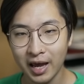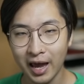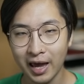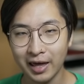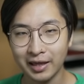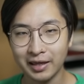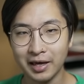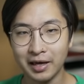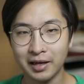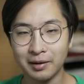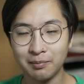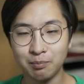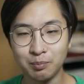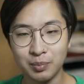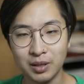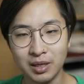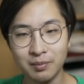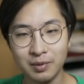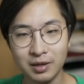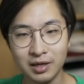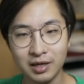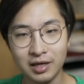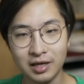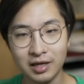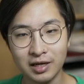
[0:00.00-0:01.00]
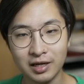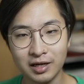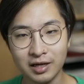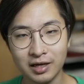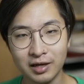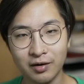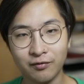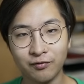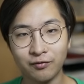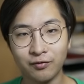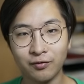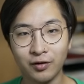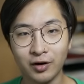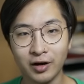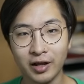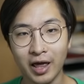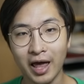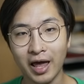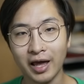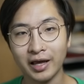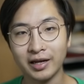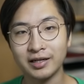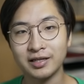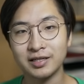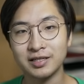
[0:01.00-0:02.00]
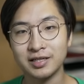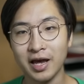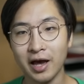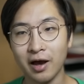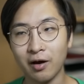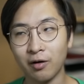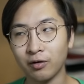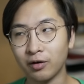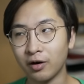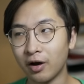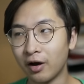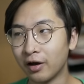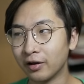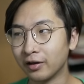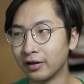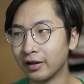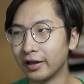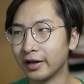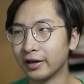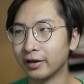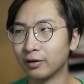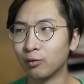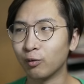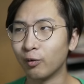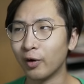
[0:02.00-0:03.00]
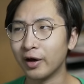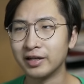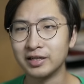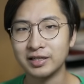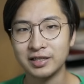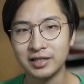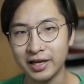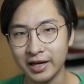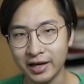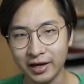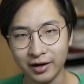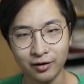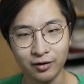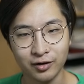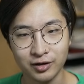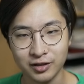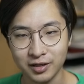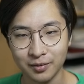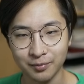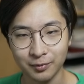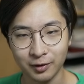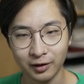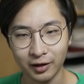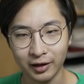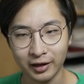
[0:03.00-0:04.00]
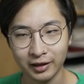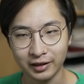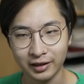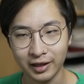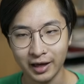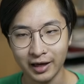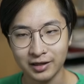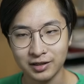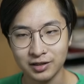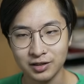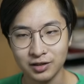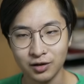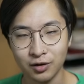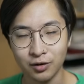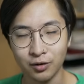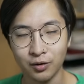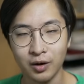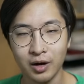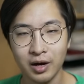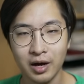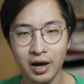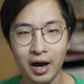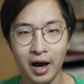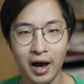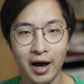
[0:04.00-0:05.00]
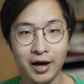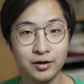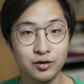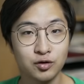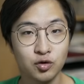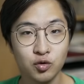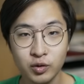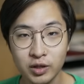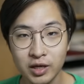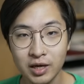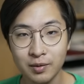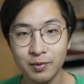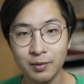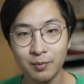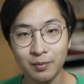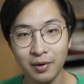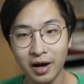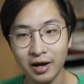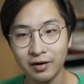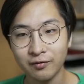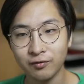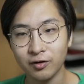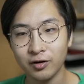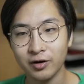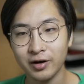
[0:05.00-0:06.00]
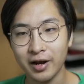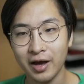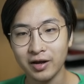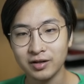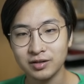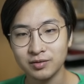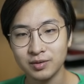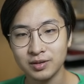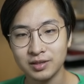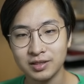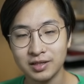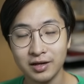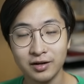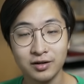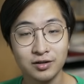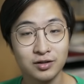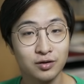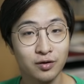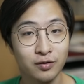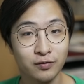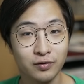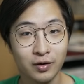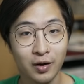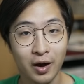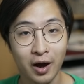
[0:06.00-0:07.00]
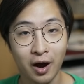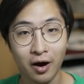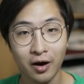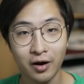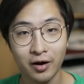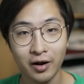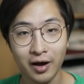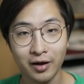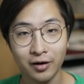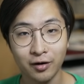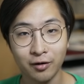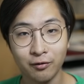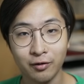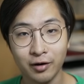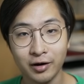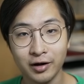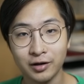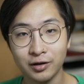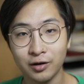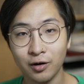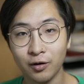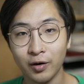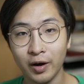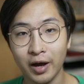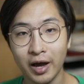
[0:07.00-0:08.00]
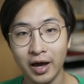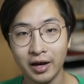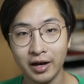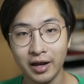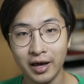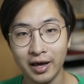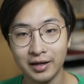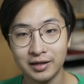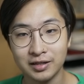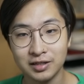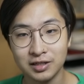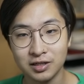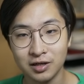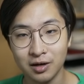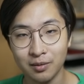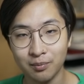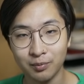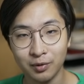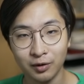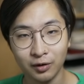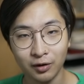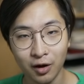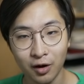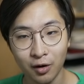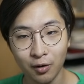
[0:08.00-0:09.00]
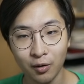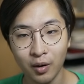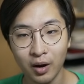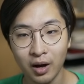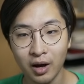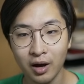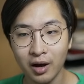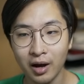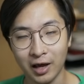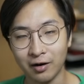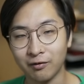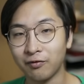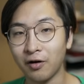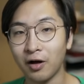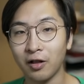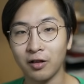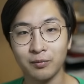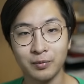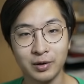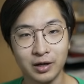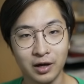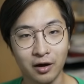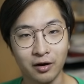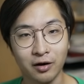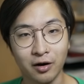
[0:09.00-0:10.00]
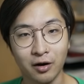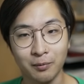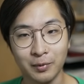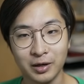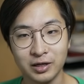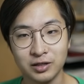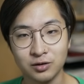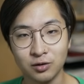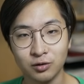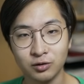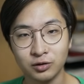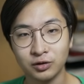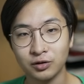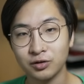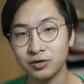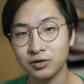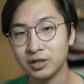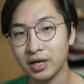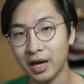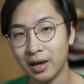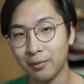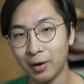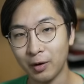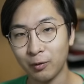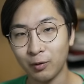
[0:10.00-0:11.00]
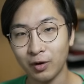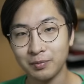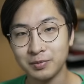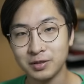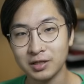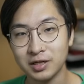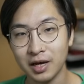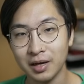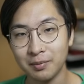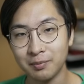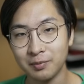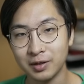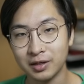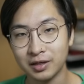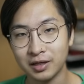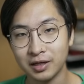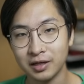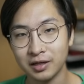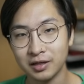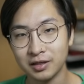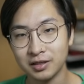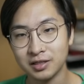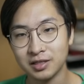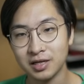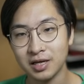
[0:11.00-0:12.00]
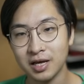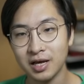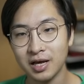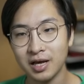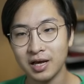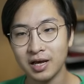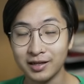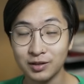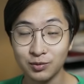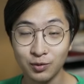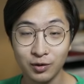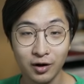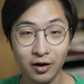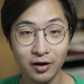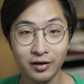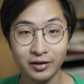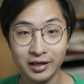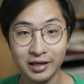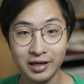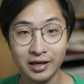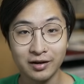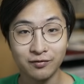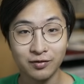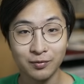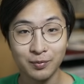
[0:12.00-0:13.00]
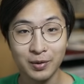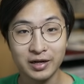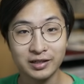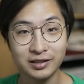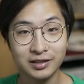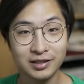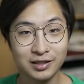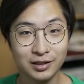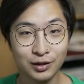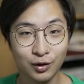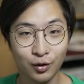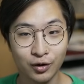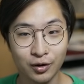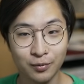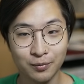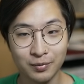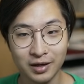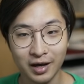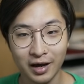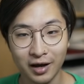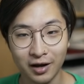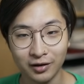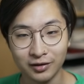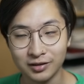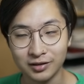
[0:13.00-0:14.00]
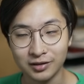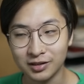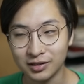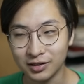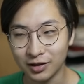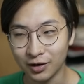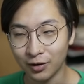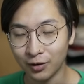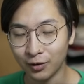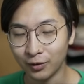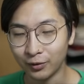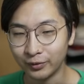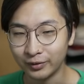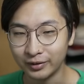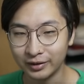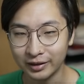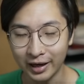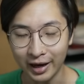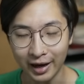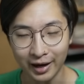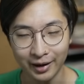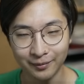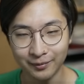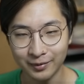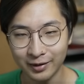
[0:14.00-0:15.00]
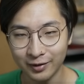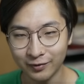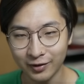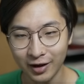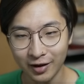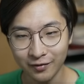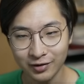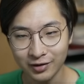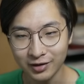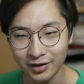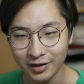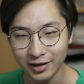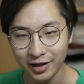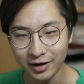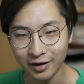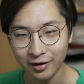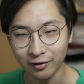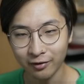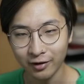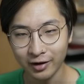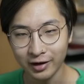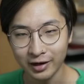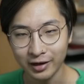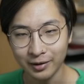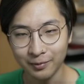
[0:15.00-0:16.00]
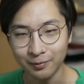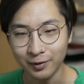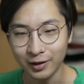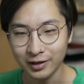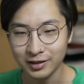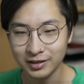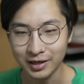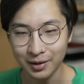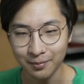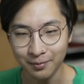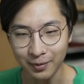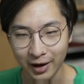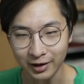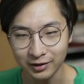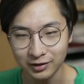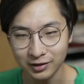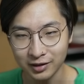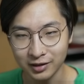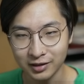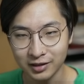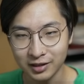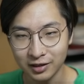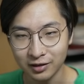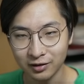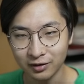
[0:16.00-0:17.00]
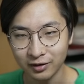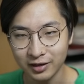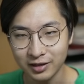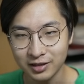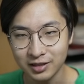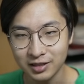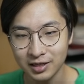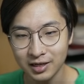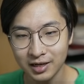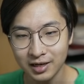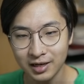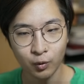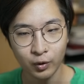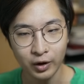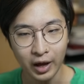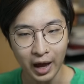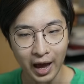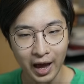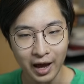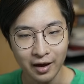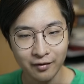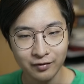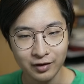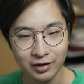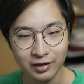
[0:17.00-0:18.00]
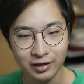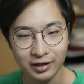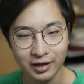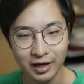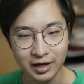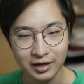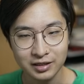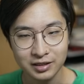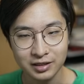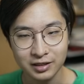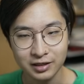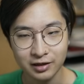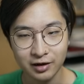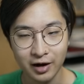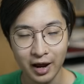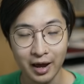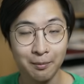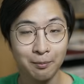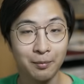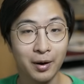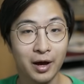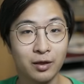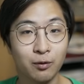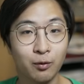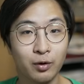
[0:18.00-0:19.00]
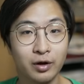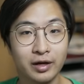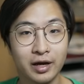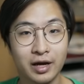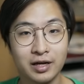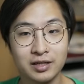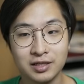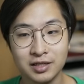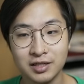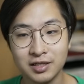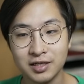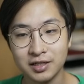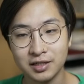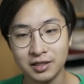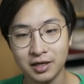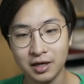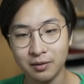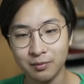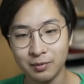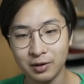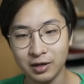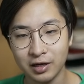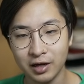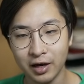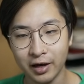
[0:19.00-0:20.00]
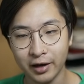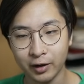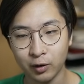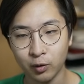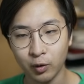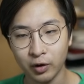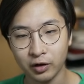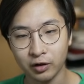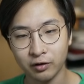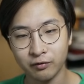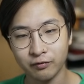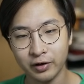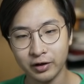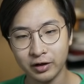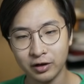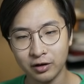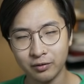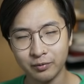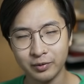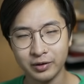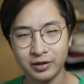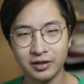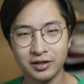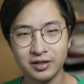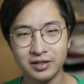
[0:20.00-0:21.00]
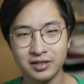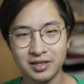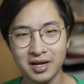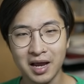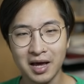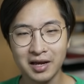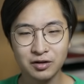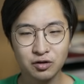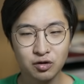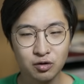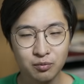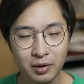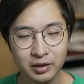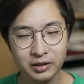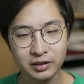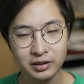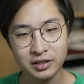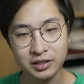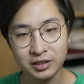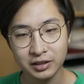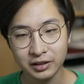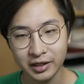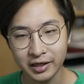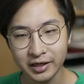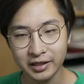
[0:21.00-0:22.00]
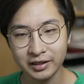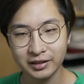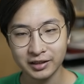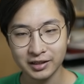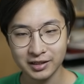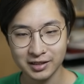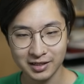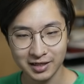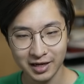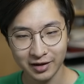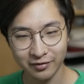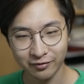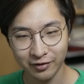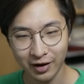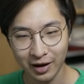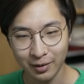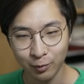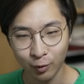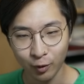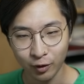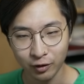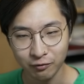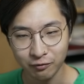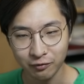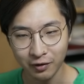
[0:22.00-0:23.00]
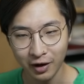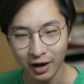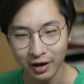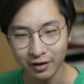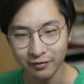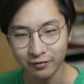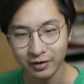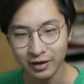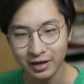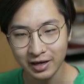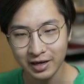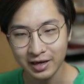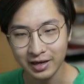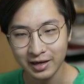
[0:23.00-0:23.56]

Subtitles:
And then PBE for that is out on like Wednesday or something like that. So do keep in mind for announcements there. So if you are not already, go ahead and sub below and follow me on all my socials and my website, because that's where all the information is going to be held. So yeah, if you haven't done that already, let's get back to the tier list. We have in the S tier, and by the way, guys, this is going to be a quicker video because not too much has changed in set 5.5.